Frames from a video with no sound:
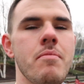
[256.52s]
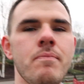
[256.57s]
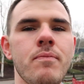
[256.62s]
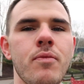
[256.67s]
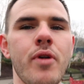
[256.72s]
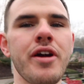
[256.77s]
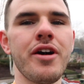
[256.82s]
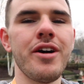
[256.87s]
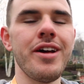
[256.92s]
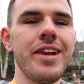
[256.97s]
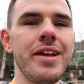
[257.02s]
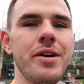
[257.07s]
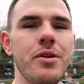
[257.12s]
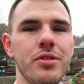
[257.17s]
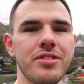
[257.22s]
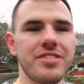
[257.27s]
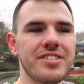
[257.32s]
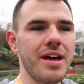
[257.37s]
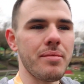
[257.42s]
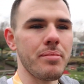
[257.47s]
We got a
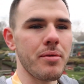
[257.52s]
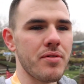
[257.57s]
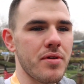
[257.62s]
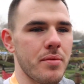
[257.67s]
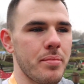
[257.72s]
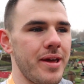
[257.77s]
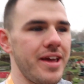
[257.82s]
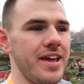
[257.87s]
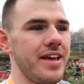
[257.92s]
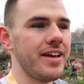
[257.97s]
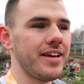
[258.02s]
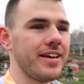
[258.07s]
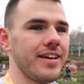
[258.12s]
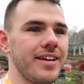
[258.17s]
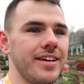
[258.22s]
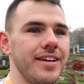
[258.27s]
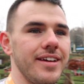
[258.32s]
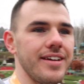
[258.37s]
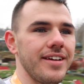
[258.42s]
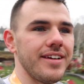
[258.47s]
little step and repeat
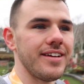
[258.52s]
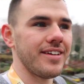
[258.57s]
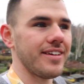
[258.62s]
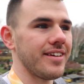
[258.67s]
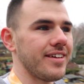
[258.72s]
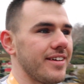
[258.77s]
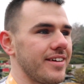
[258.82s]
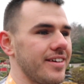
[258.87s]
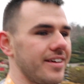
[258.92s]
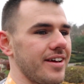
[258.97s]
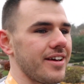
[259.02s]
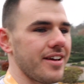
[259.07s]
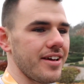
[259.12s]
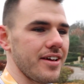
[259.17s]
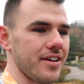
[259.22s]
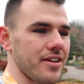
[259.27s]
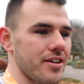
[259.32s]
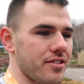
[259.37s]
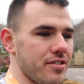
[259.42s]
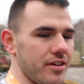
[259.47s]

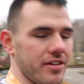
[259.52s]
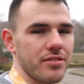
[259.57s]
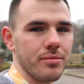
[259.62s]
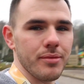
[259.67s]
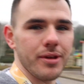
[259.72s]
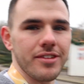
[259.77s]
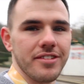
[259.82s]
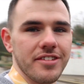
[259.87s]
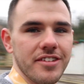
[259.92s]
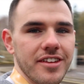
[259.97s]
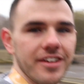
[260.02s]
Christmas.